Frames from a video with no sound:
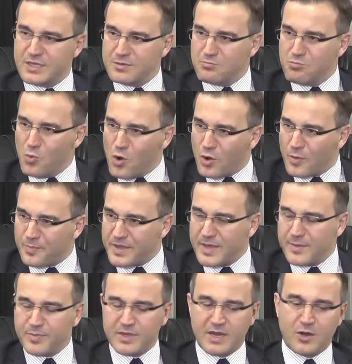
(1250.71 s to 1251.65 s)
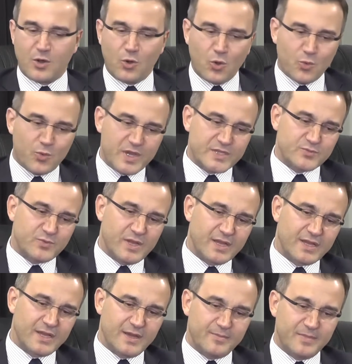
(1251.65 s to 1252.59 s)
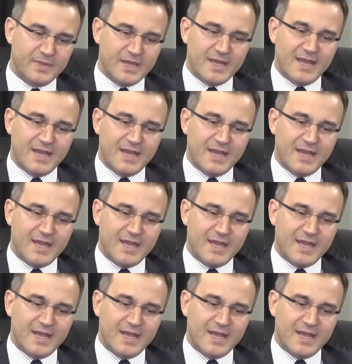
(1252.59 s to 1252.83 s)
more people are always welcome.